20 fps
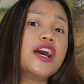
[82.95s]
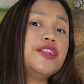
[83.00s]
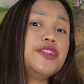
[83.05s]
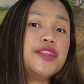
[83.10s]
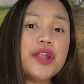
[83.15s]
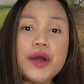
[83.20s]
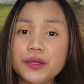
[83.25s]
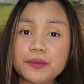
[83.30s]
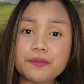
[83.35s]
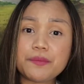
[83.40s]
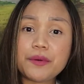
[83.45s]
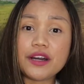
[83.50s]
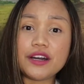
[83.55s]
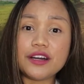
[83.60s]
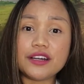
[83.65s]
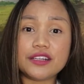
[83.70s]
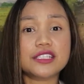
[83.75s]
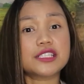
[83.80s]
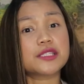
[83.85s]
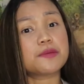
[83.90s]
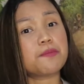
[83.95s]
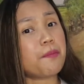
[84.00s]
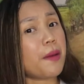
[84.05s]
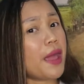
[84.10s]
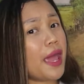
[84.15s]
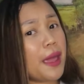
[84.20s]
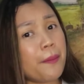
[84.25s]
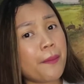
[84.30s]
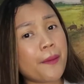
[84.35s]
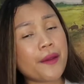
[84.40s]
notebooks,
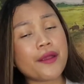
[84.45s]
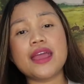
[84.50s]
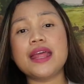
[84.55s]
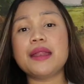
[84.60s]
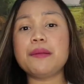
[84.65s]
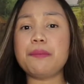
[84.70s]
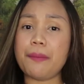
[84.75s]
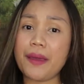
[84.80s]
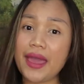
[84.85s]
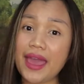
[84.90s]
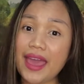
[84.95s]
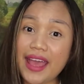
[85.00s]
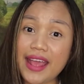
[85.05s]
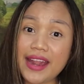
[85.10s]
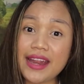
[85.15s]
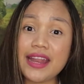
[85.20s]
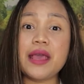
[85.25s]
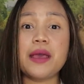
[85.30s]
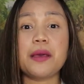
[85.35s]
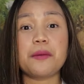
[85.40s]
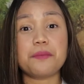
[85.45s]
paper, and pen